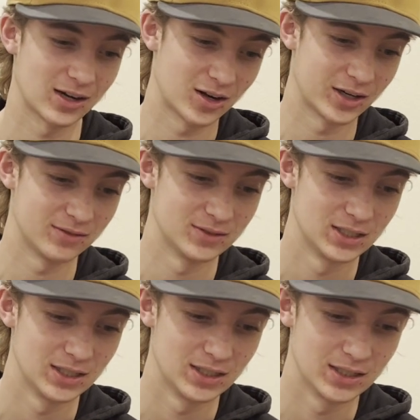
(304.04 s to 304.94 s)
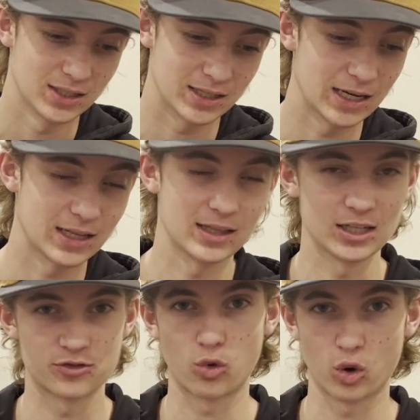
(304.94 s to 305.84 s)
on getting
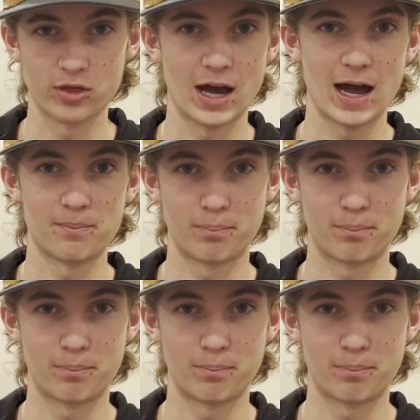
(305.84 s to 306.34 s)
these for that